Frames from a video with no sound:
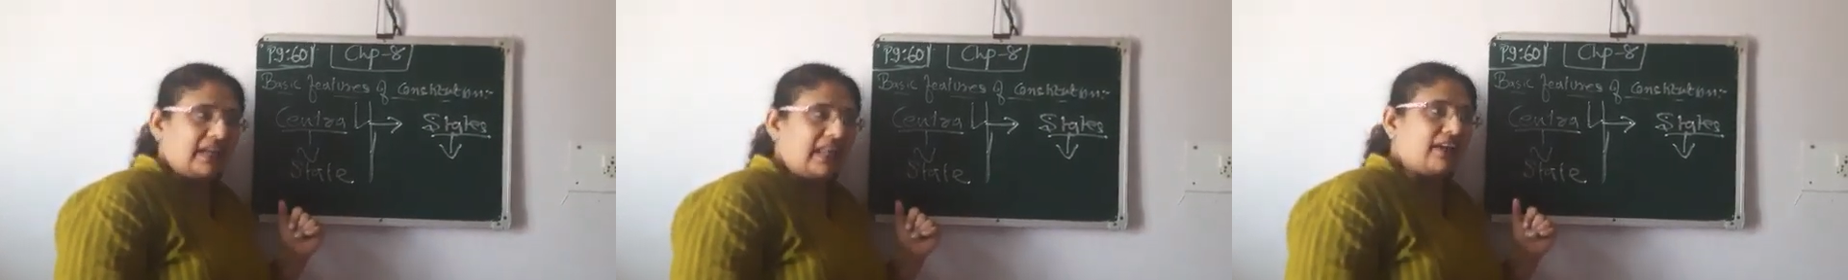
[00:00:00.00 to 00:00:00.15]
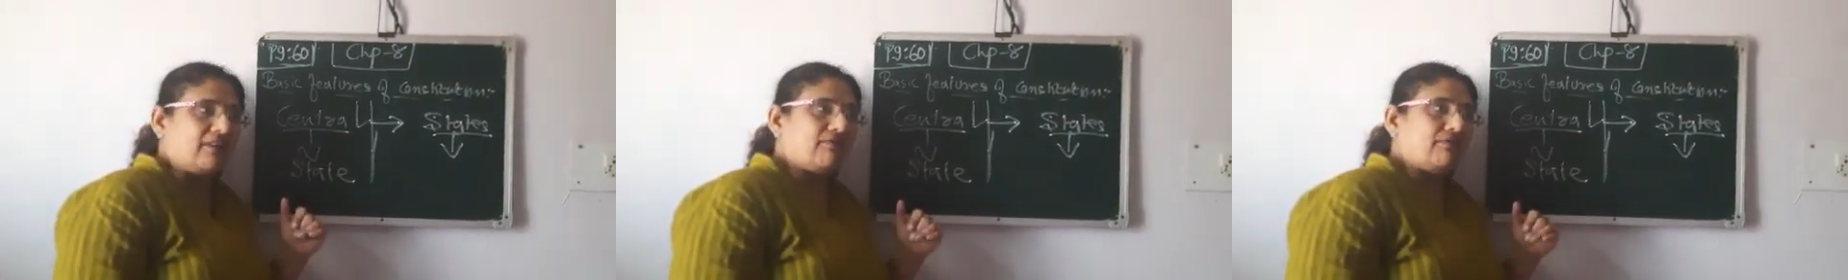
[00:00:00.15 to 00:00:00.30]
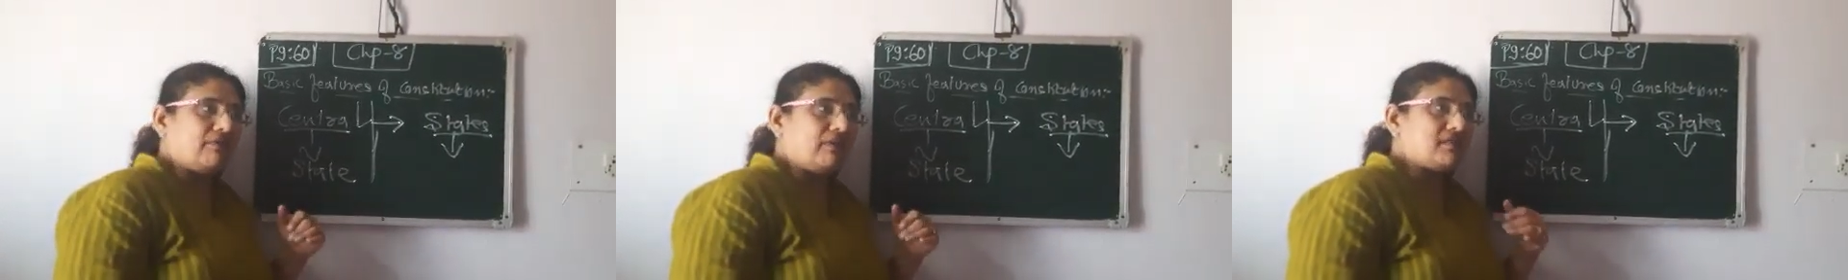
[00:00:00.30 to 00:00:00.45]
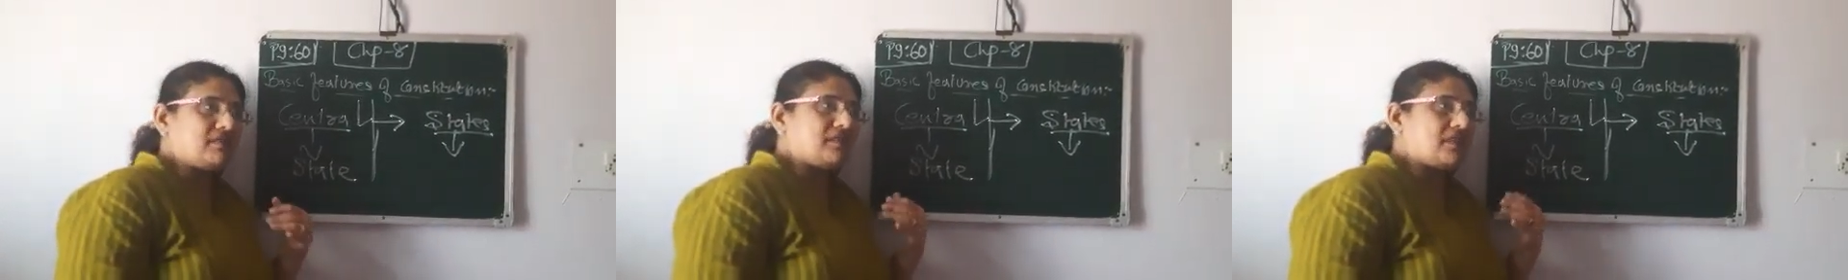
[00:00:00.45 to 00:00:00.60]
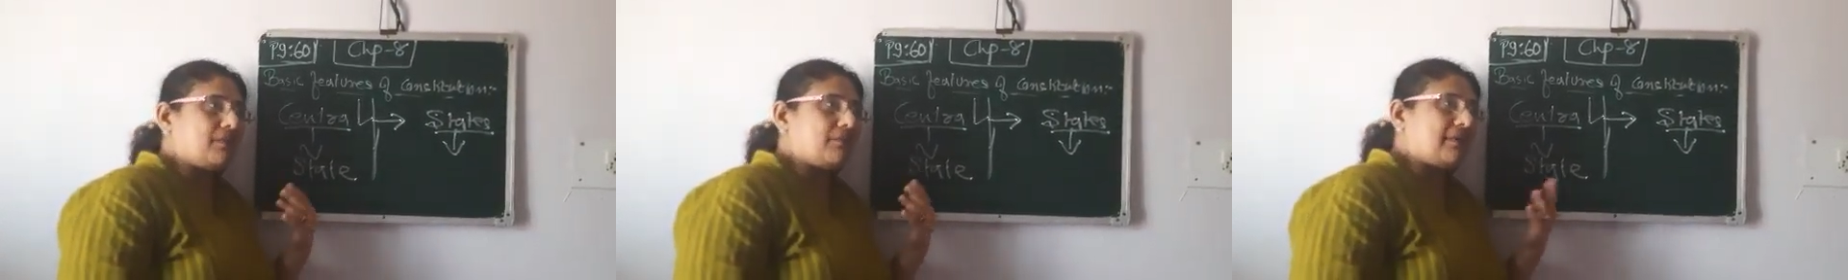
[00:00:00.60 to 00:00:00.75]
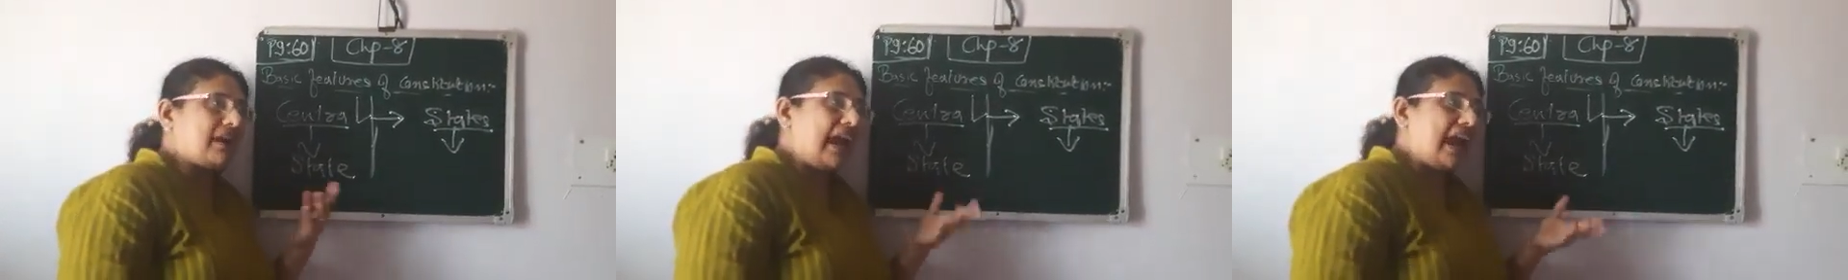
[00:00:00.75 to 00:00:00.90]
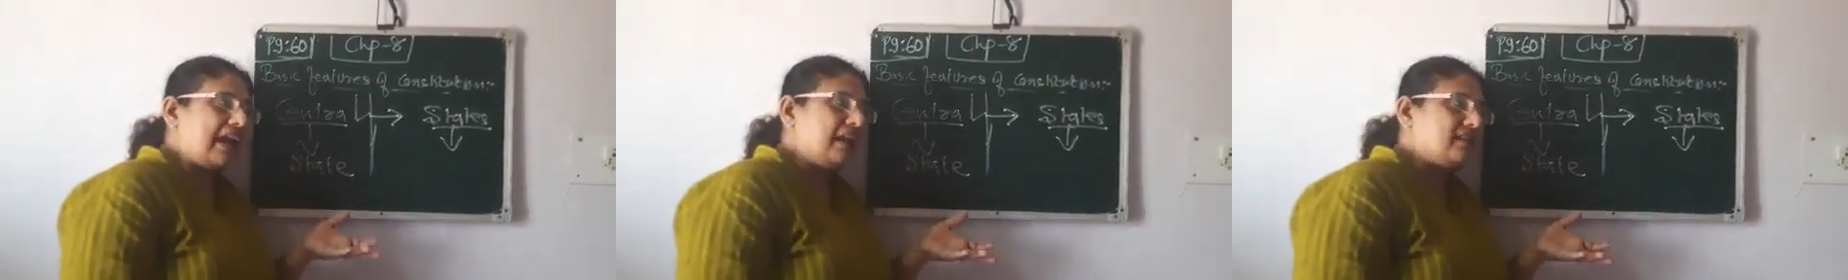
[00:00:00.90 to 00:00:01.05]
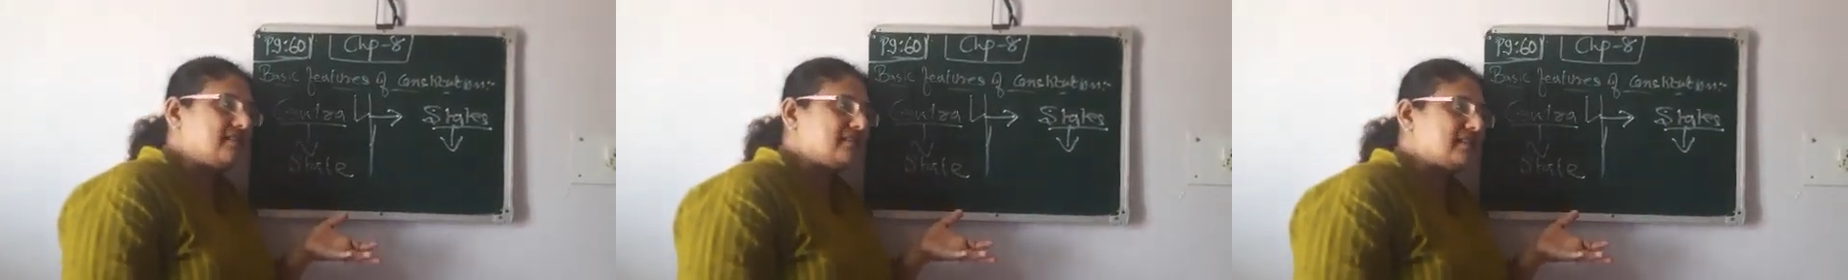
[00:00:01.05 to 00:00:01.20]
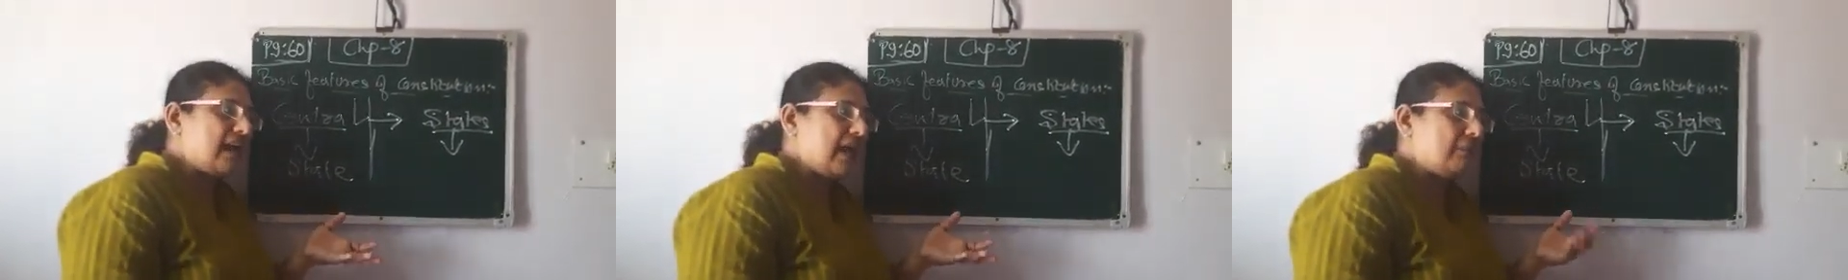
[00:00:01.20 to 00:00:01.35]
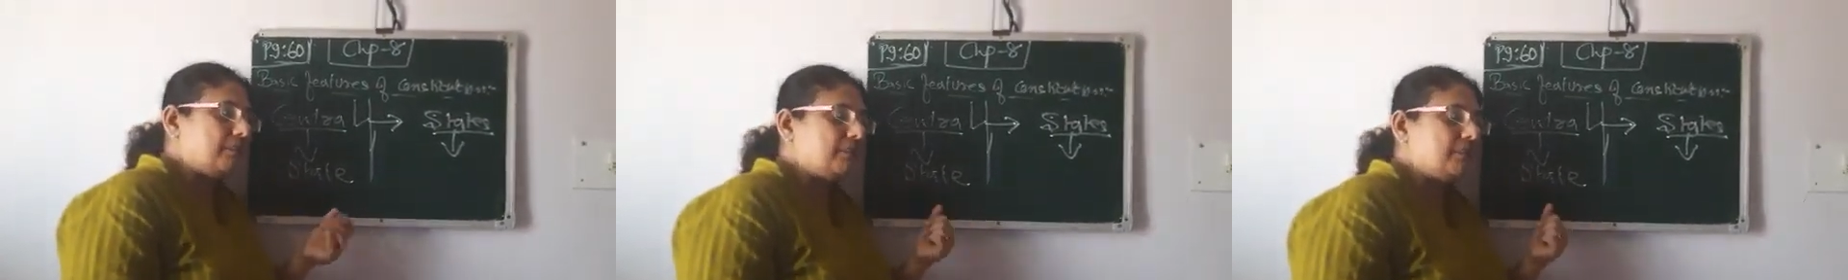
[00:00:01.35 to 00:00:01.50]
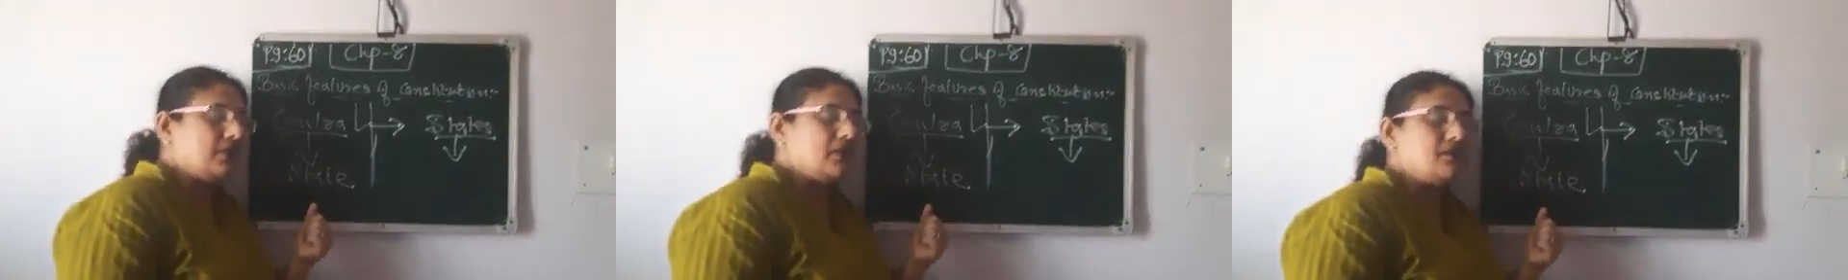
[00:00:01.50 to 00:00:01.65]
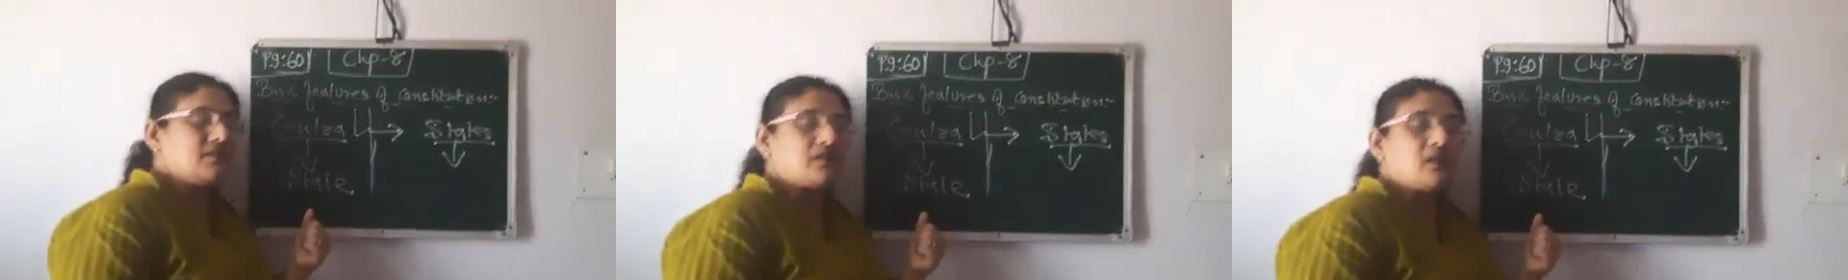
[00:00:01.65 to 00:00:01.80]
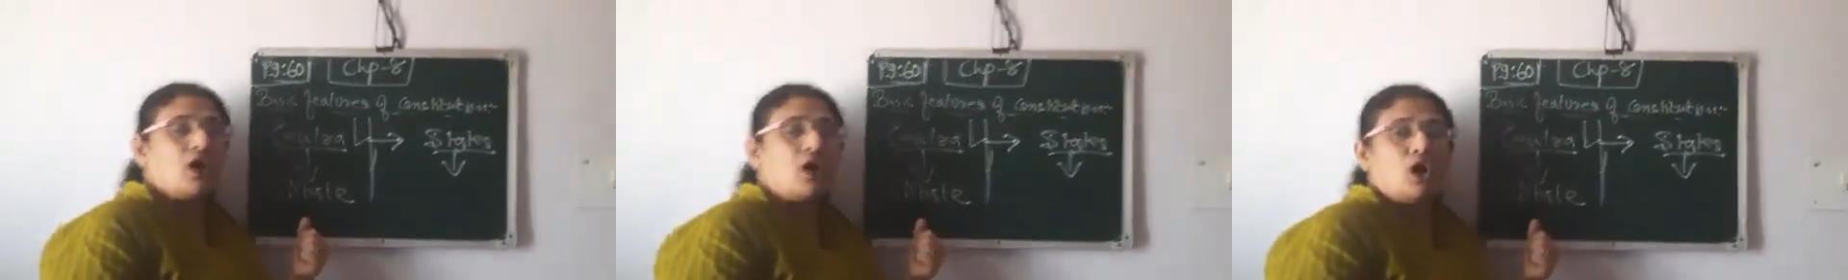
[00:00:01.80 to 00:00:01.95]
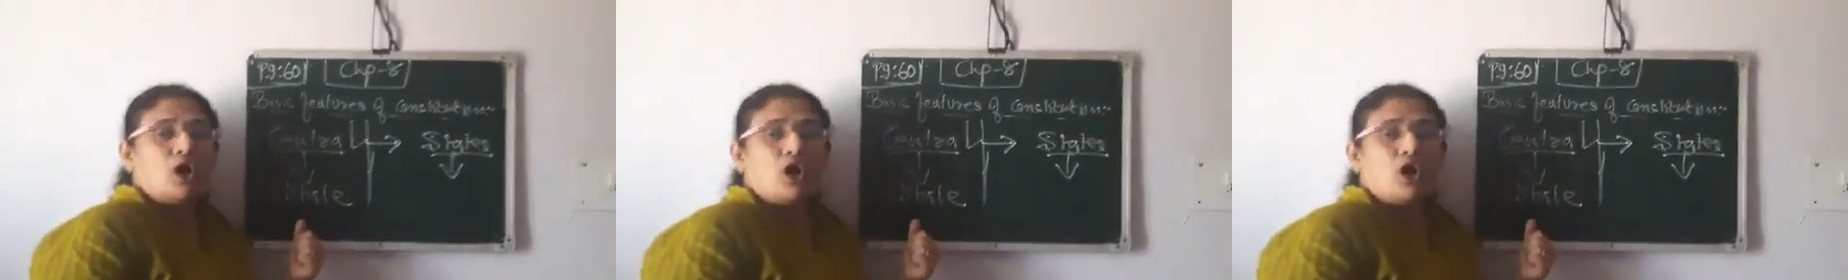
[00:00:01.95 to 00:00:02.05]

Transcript: like some riots happens,